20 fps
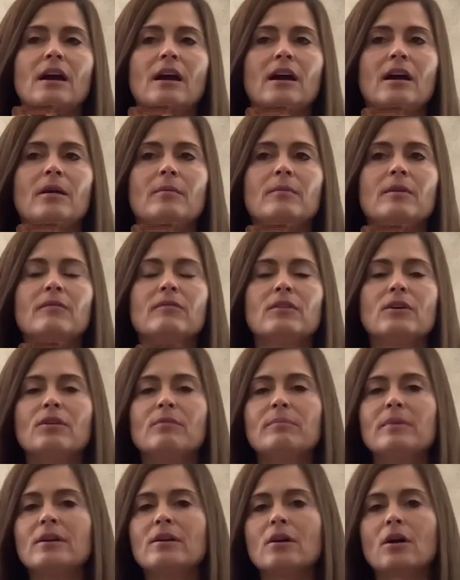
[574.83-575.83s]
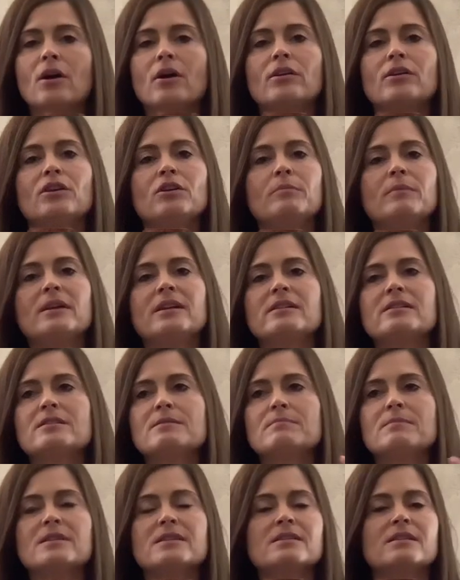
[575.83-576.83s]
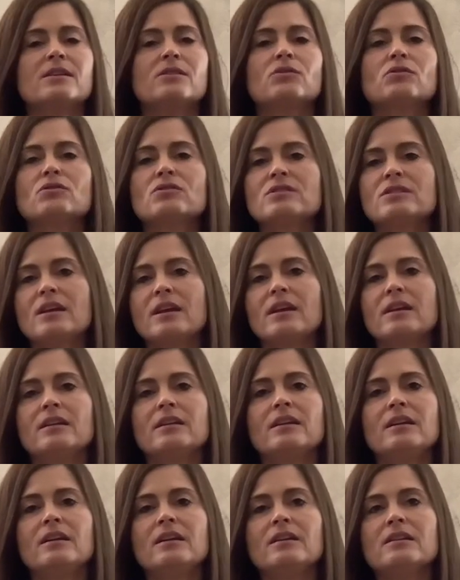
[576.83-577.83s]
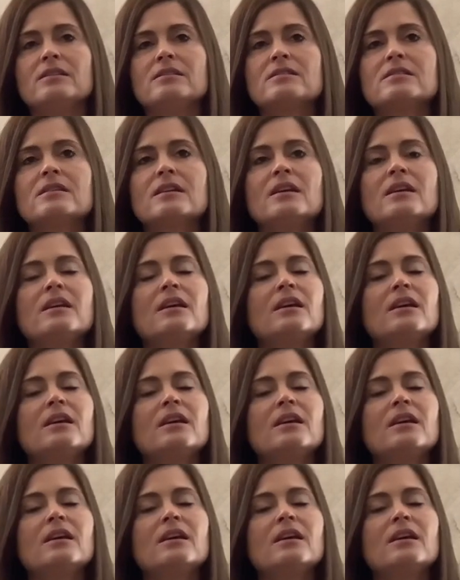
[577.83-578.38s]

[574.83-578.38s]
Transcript: If there have been arguments, misunderstandings,